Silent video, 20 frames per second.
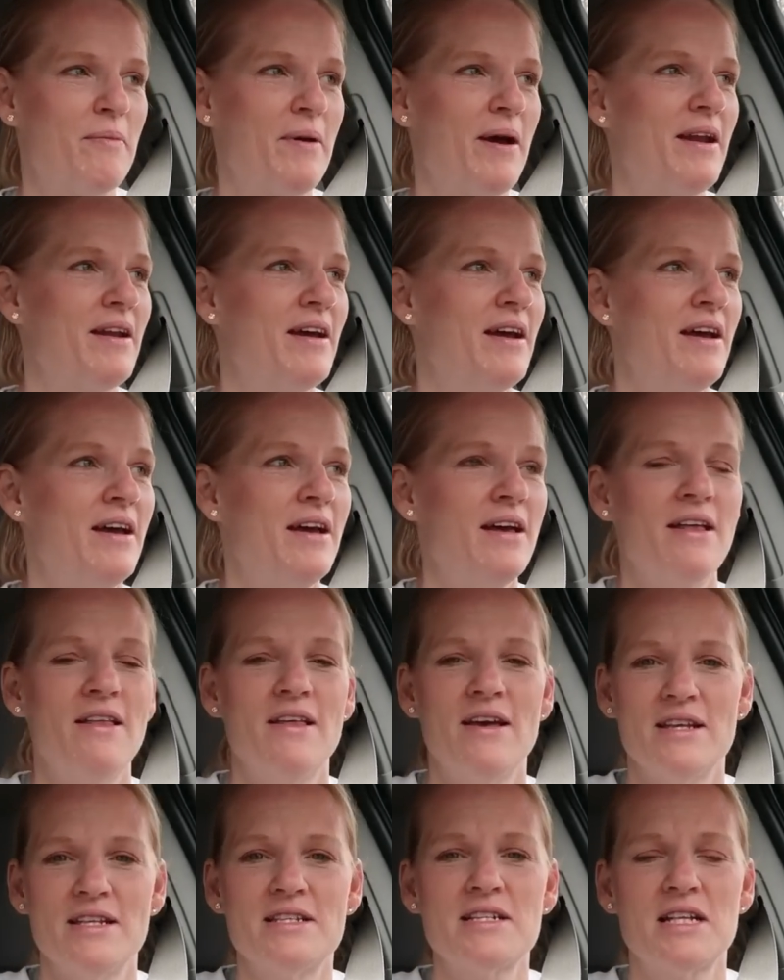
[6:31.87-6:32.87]
But
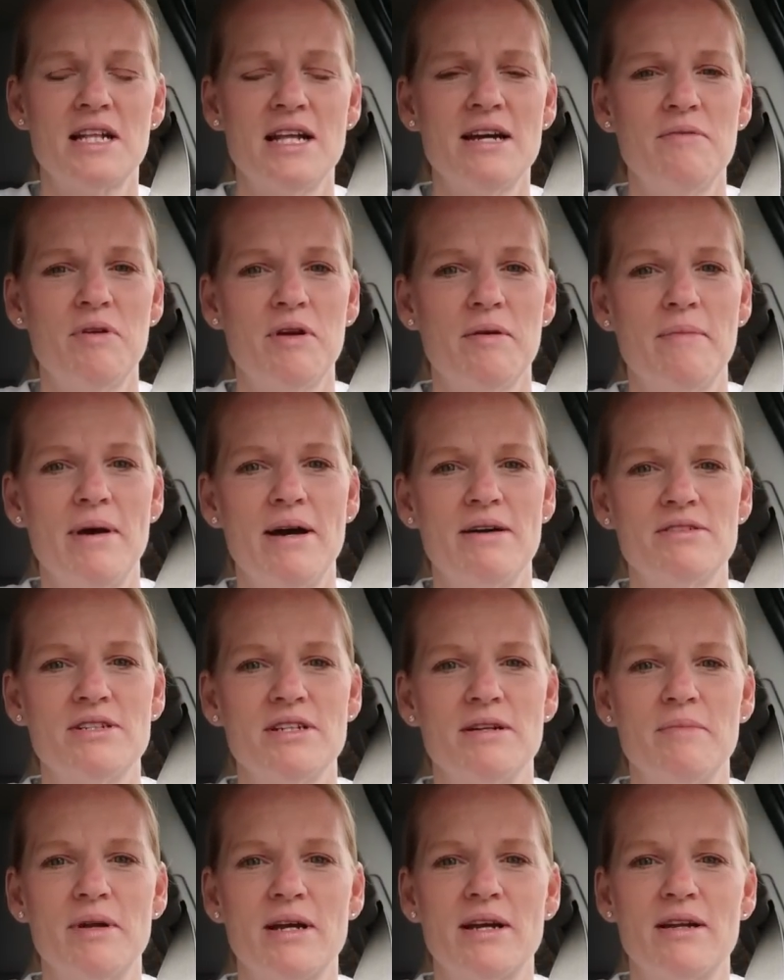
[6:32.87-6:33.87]
it's climbing a
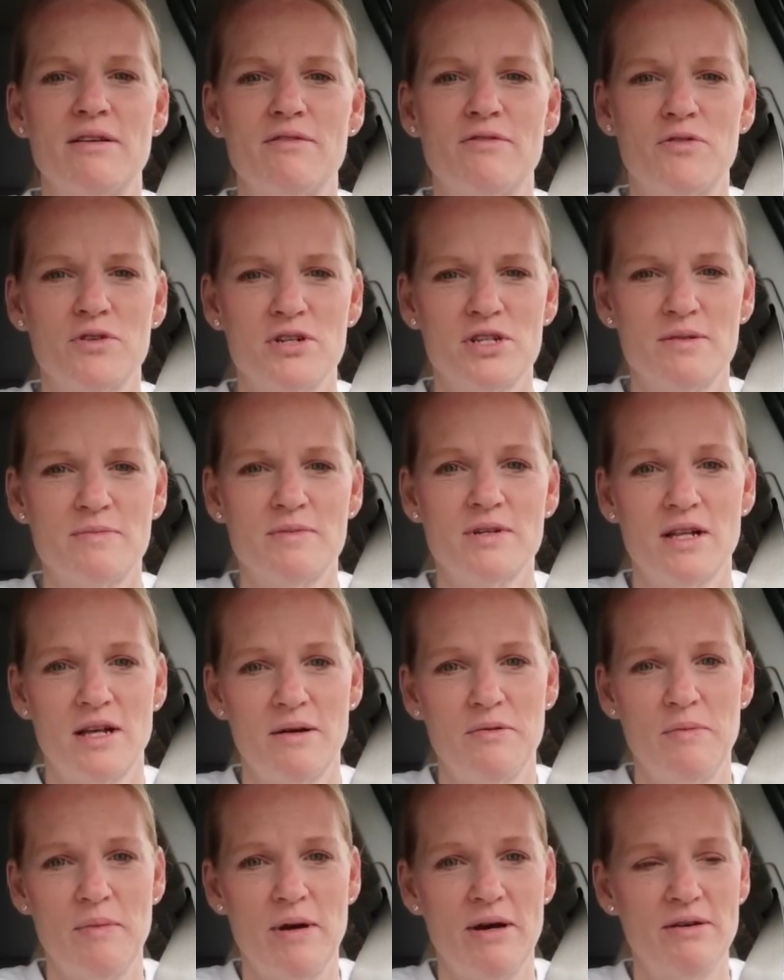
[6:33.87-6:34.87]
mountain. I'm not going to force him to
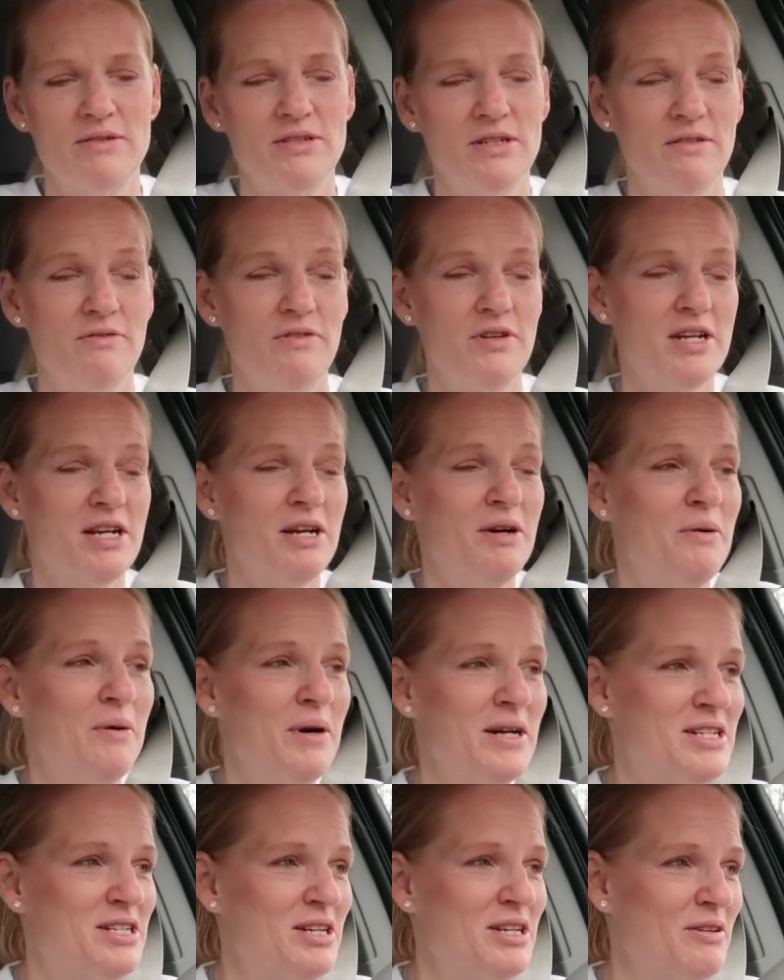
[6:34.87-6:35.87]
climb a mountain if he doesn't
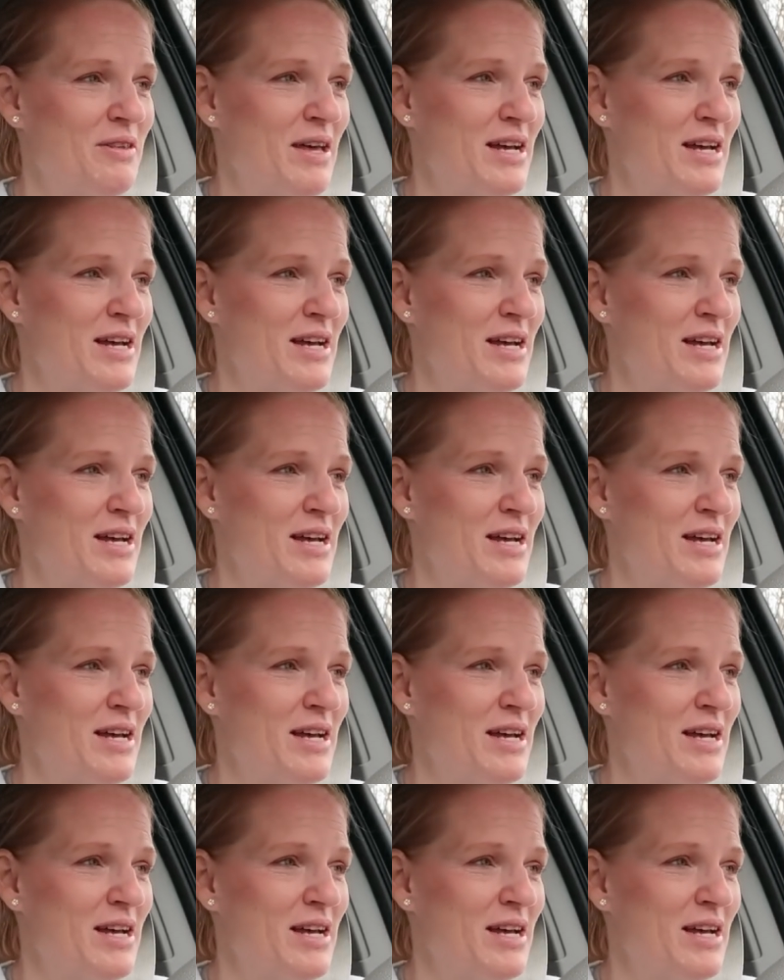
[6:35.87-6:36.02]
want to.